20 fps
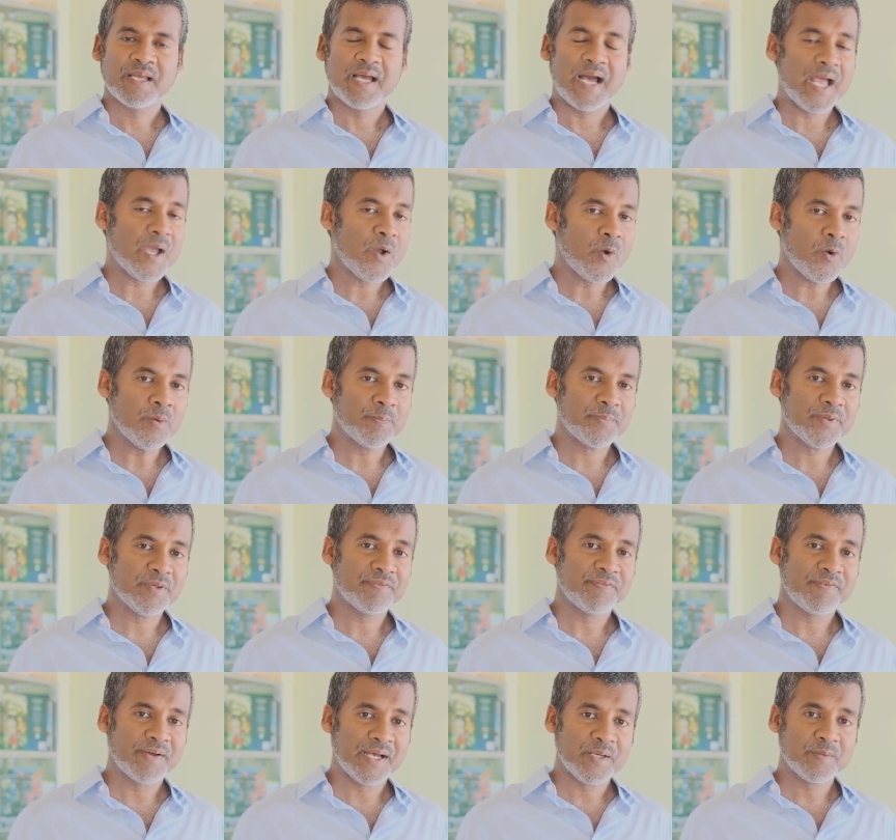I hope you
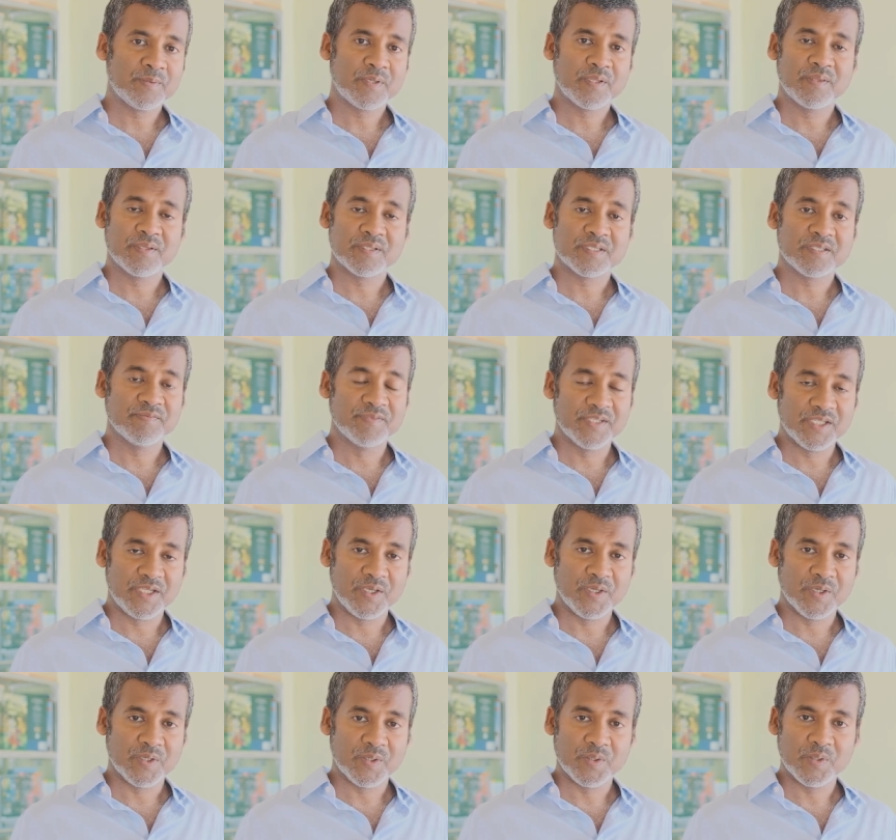found this
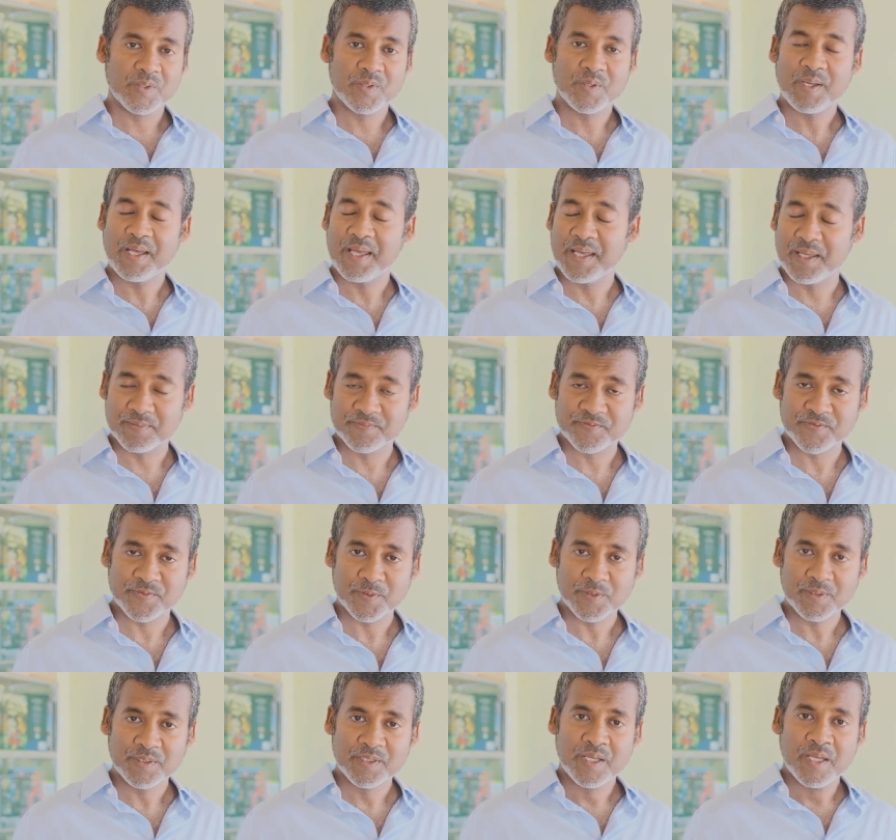video
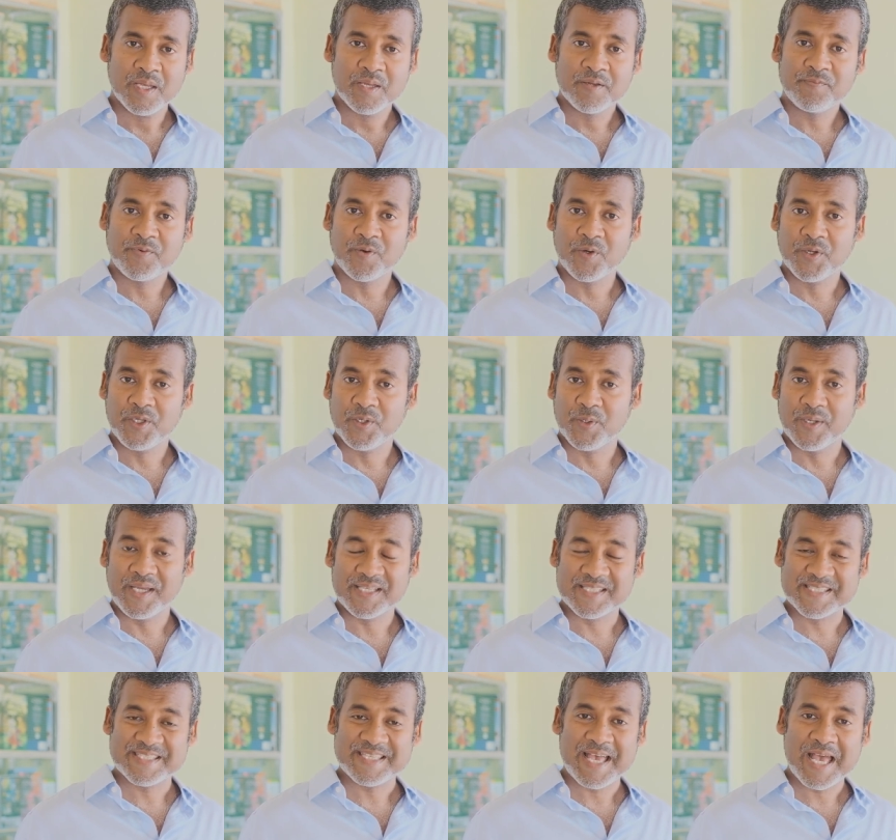helpful for your
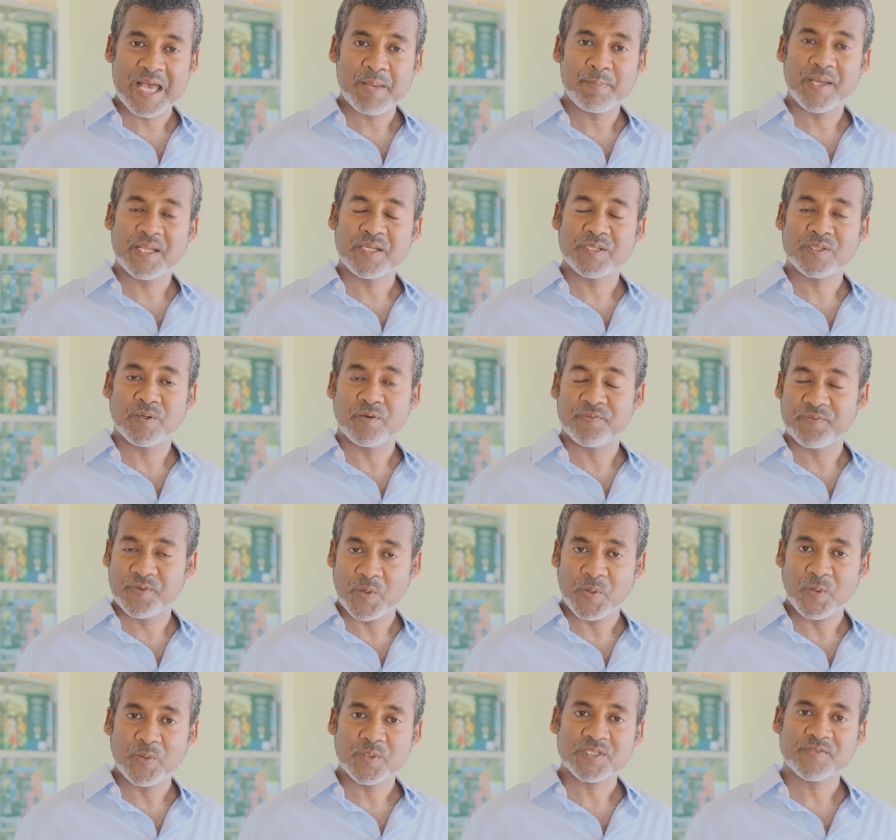exam and of
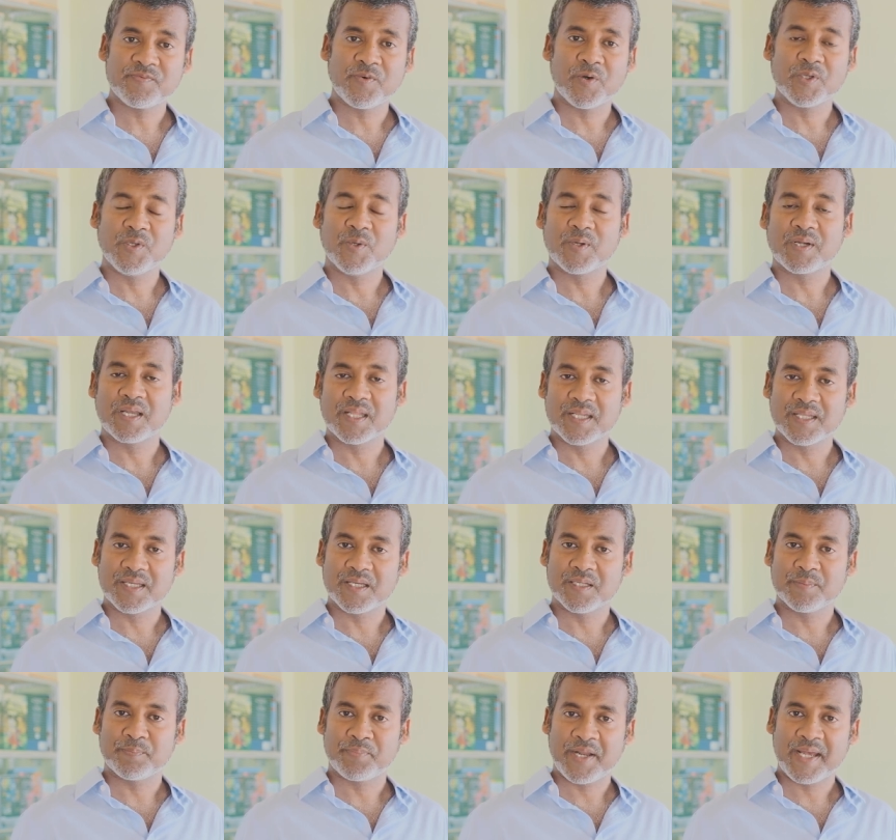course for your
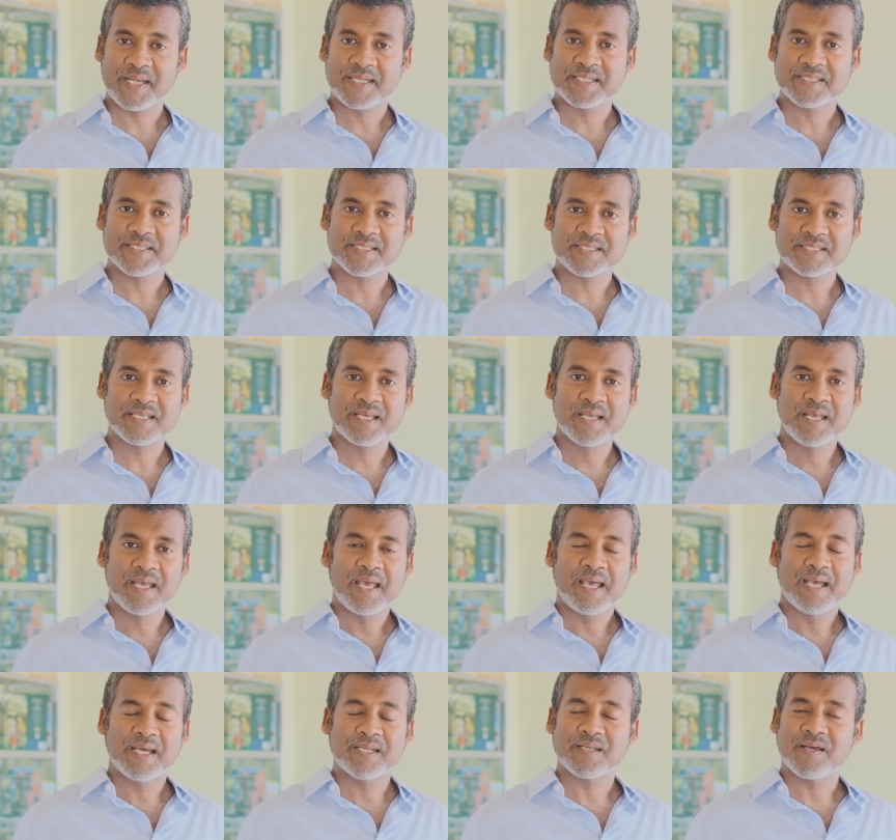clinical practice.
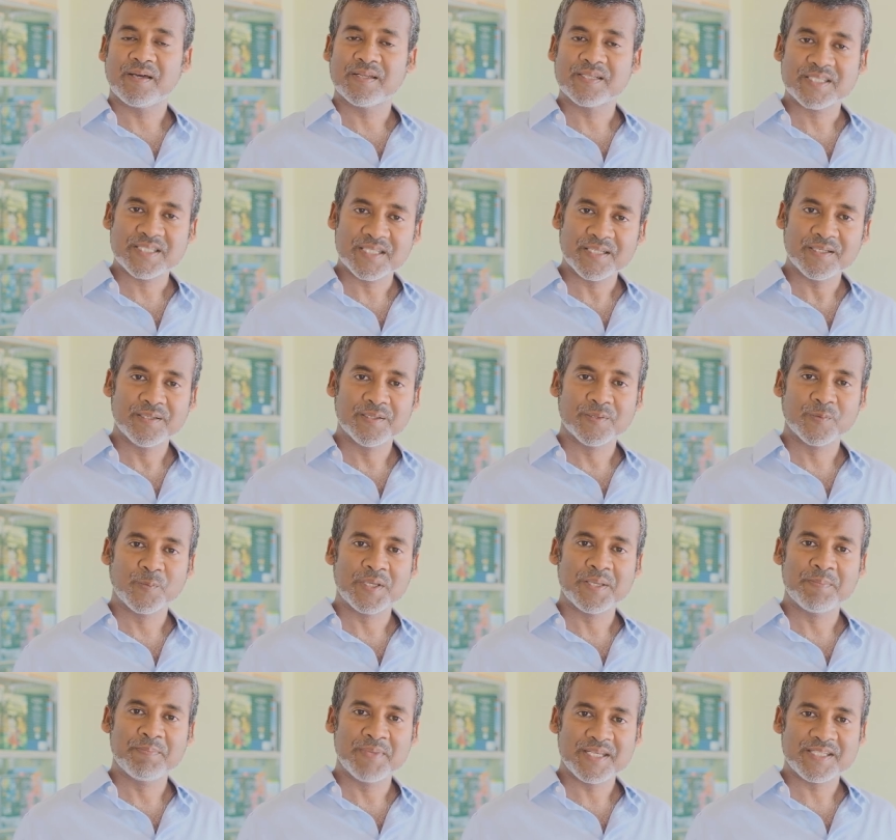And until
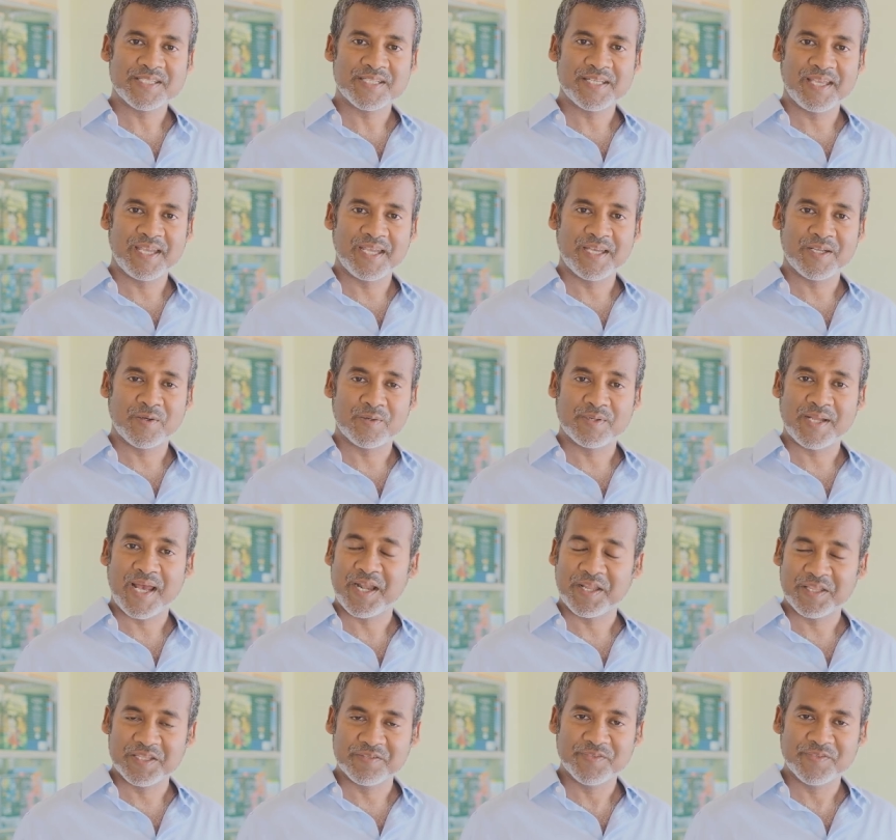we meet again on another